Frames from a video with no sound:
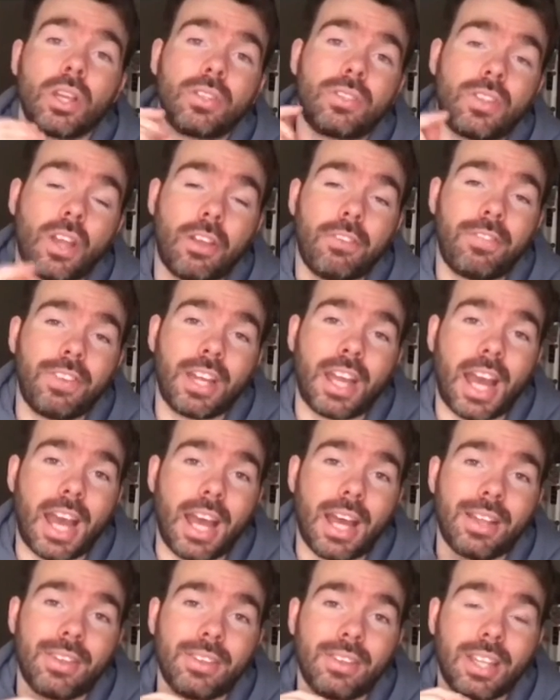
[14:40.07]
Don't
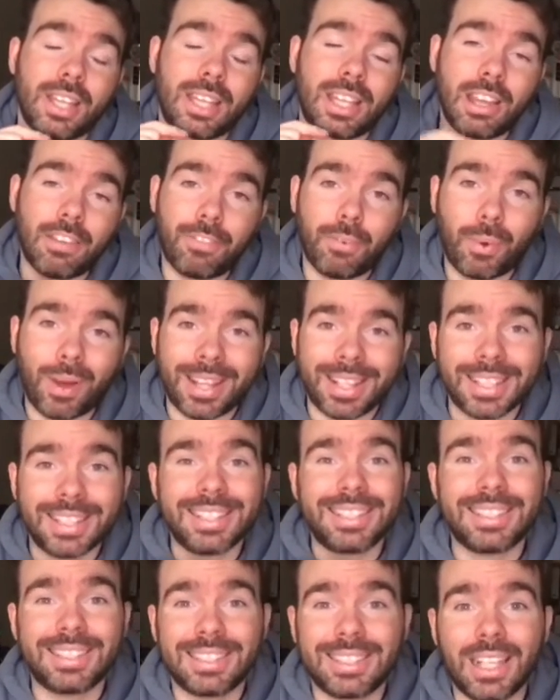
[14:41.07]
forget, the giveaway
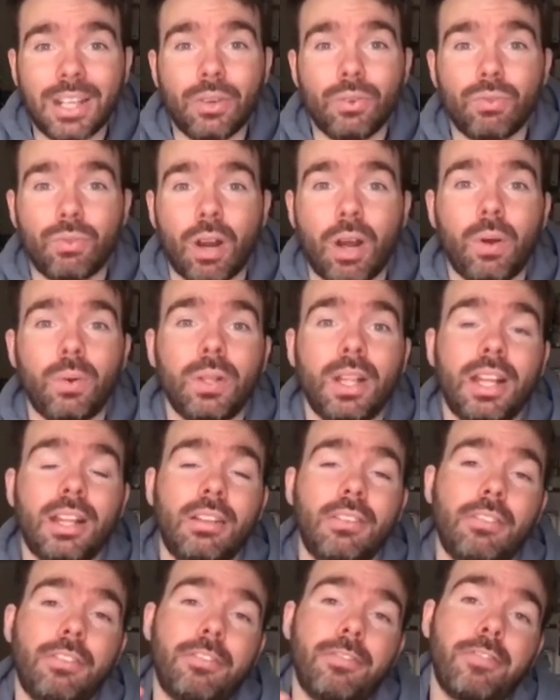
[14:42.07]
is still
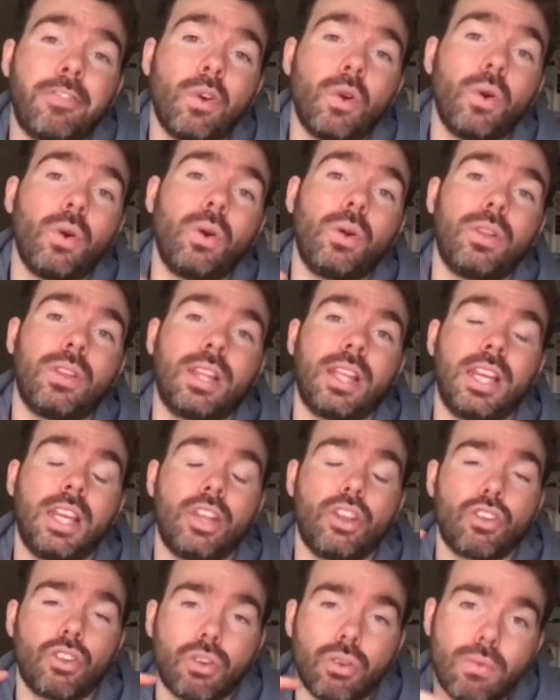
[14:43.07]
rolling for the
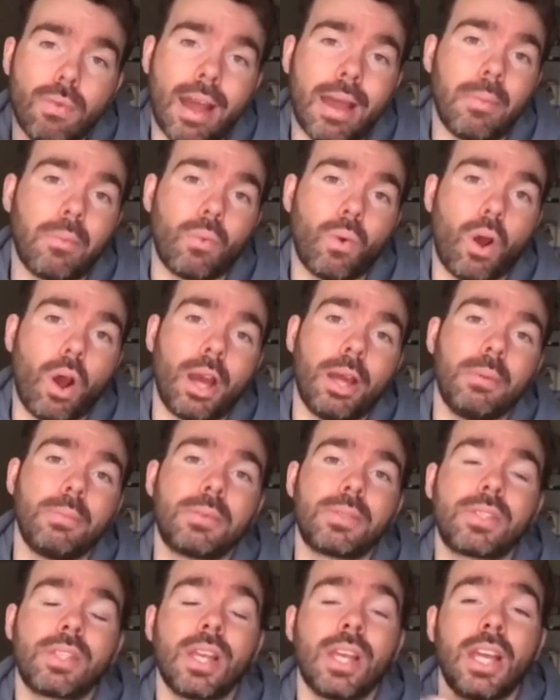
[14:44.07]
Crep
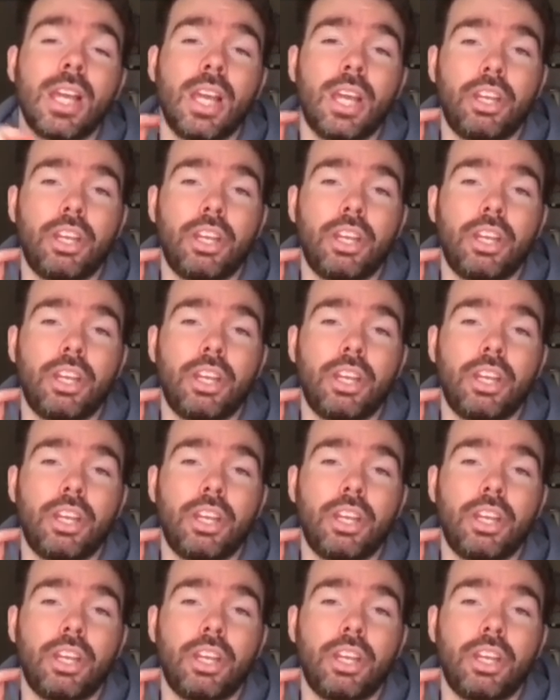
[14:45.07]
wipes.